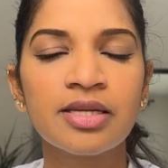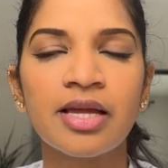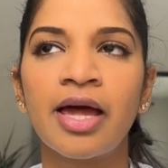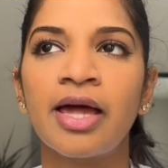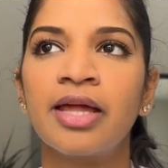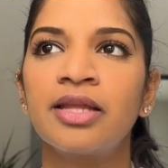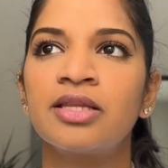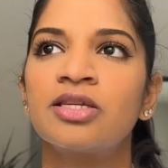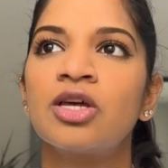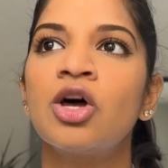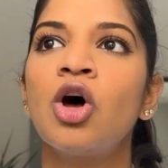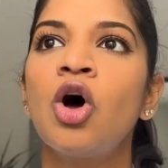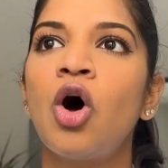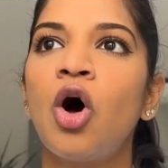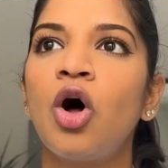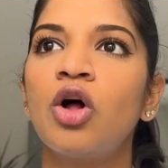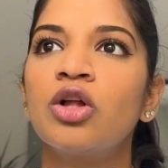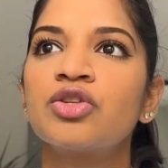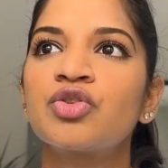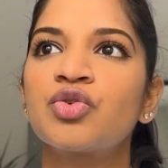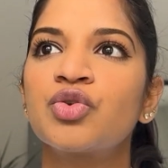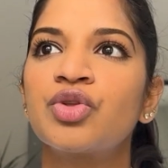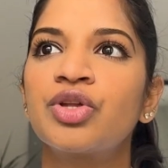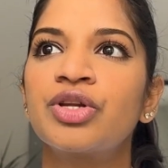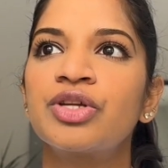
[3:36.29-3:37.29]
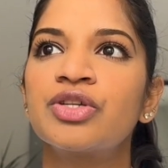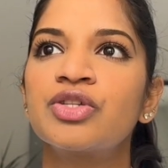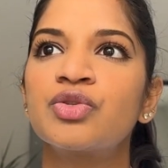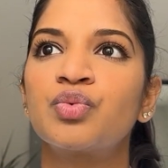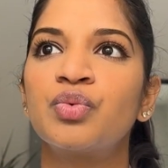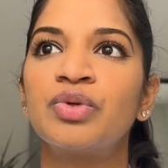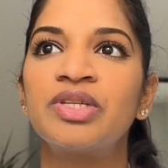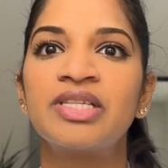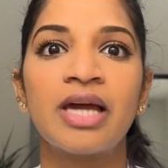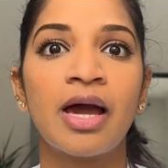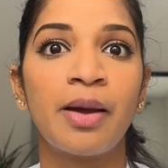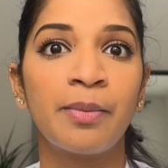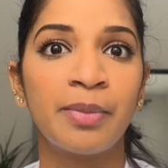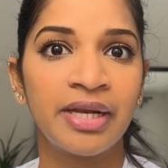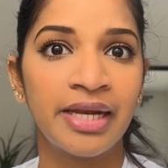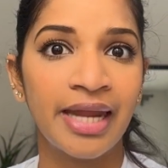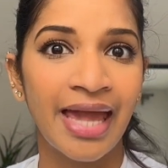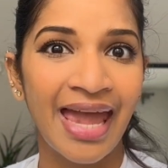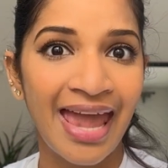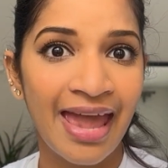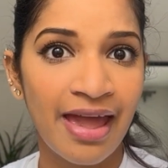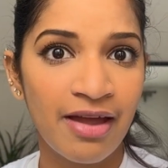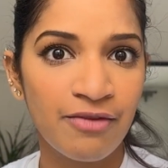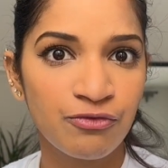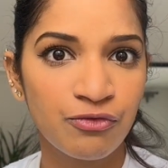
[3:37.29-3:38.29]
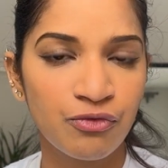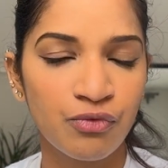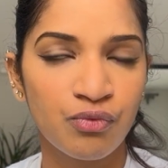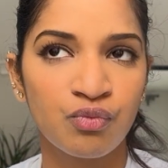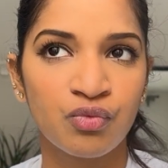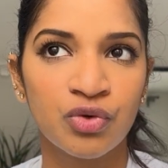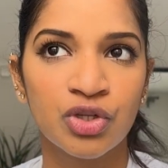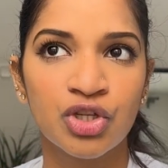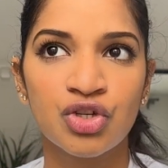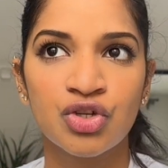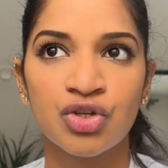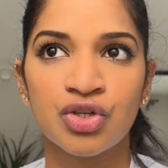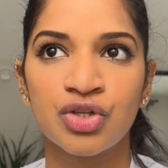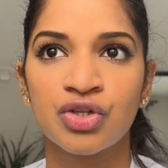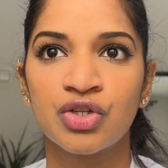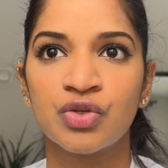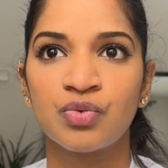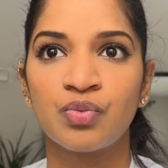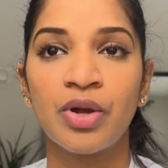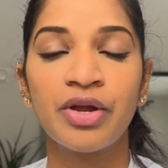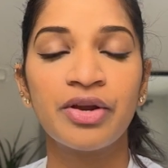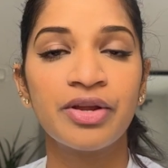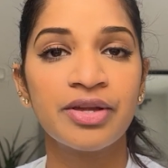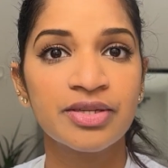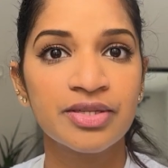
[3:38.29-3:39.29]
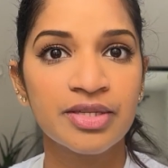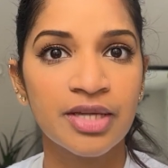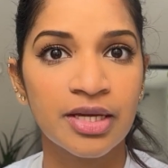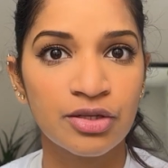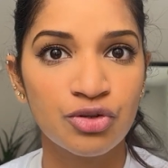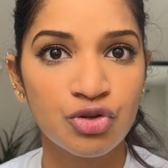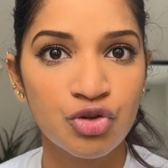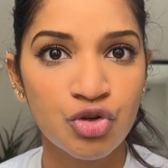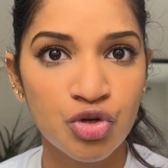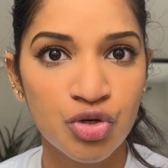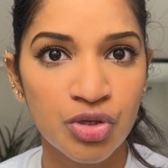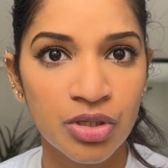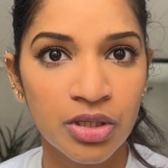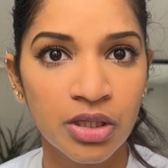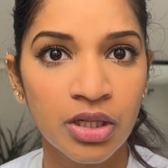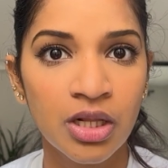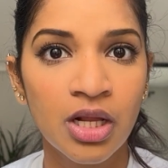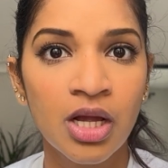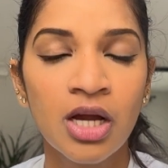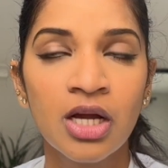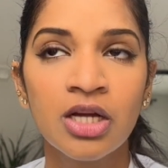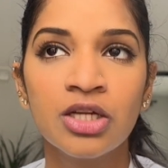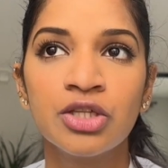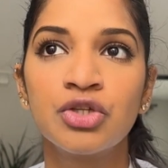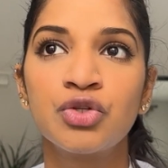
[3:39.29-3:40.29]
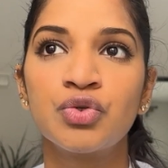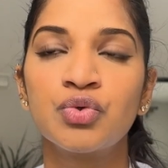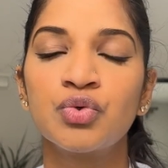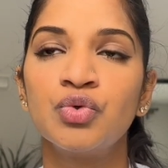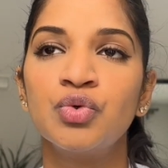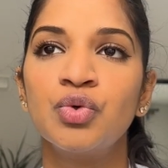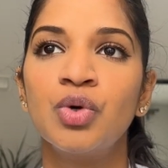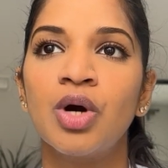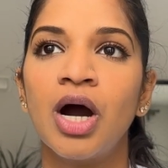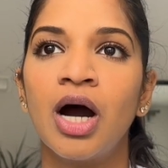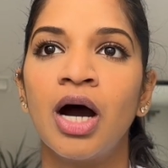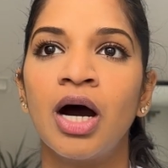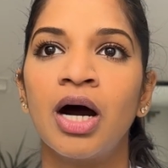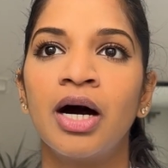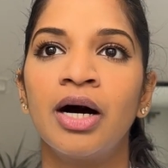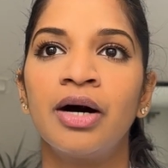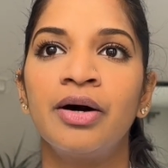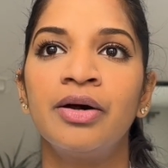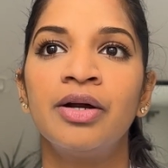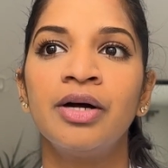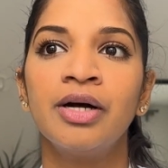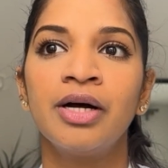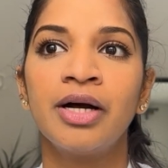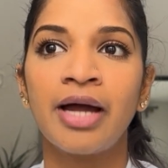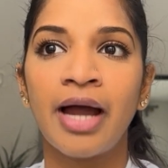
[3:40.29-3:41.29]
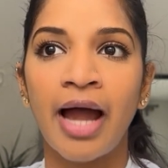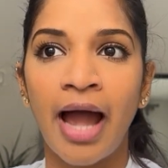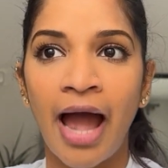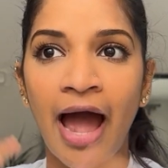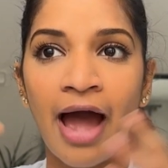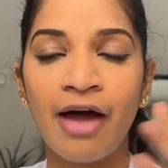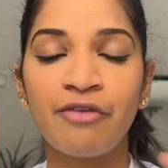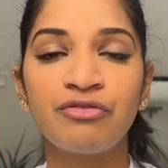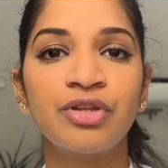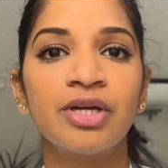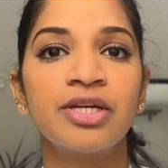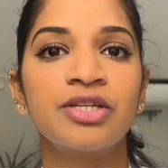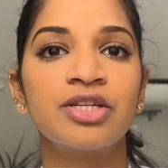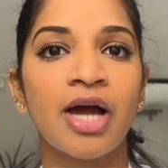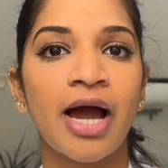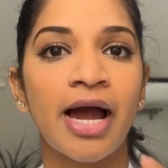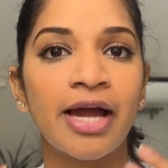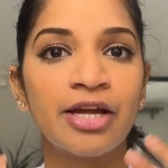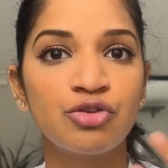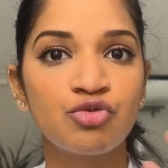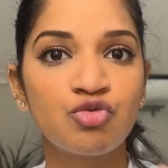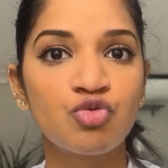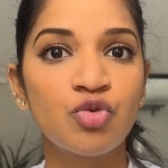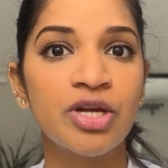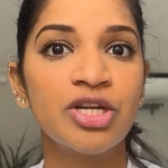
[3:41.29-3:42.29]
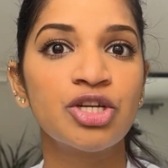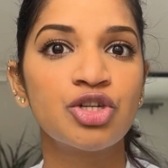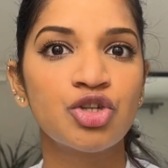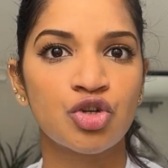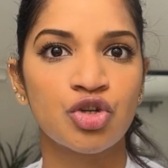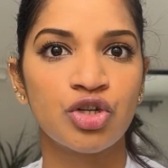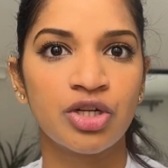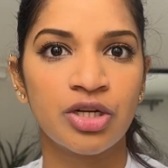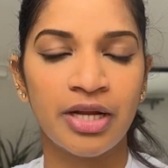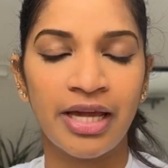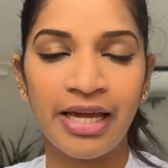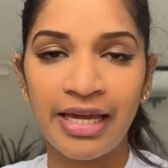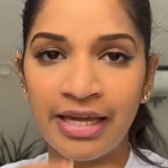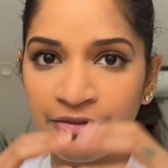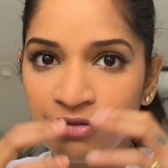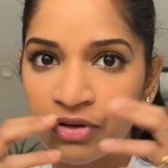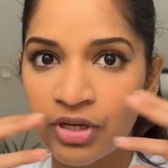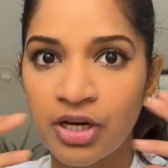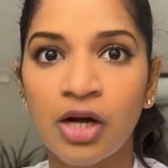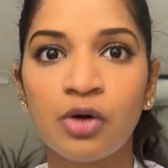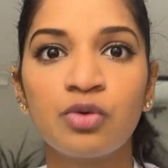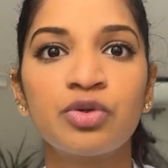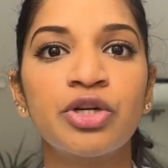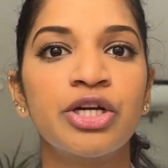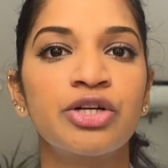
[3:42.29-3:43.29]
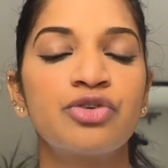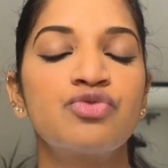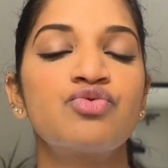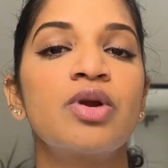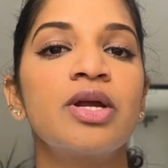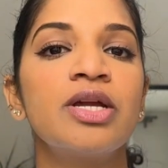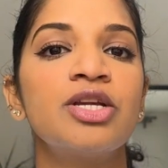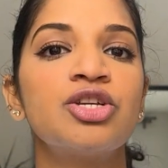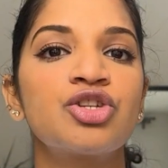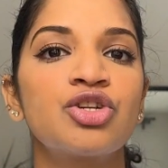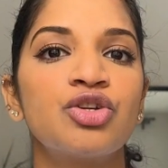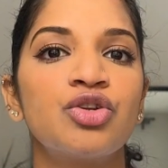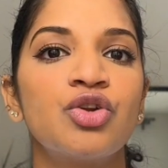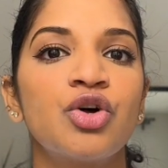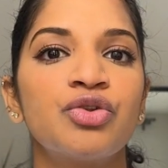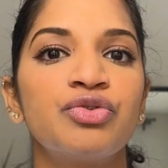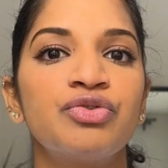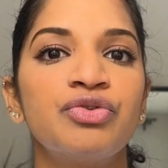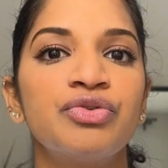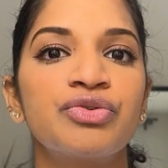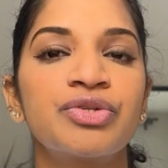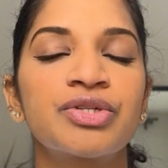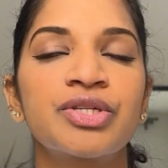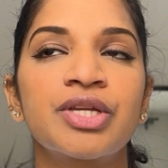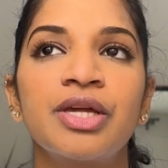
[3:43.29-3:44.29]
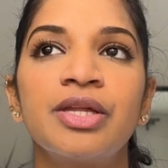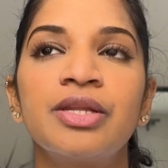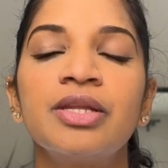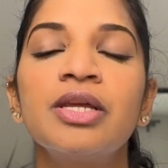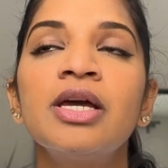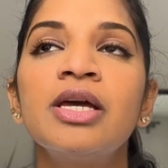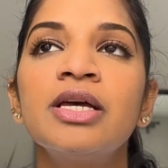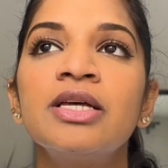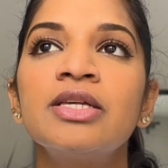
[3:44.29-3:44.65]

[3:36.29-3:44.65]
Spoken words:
And also there is vitamin F, which is very essential to have that hydration, even out hydration on your skin.